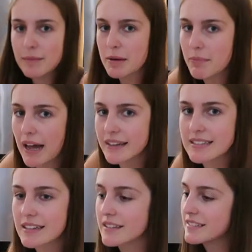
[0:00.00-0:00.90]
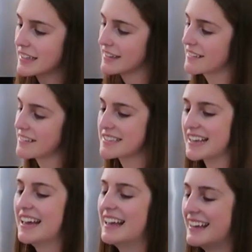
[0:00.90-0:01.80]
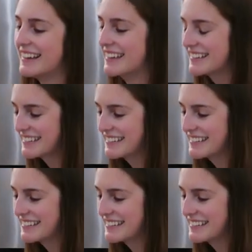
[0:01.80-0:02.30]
I'm unboxing, yeah, close that.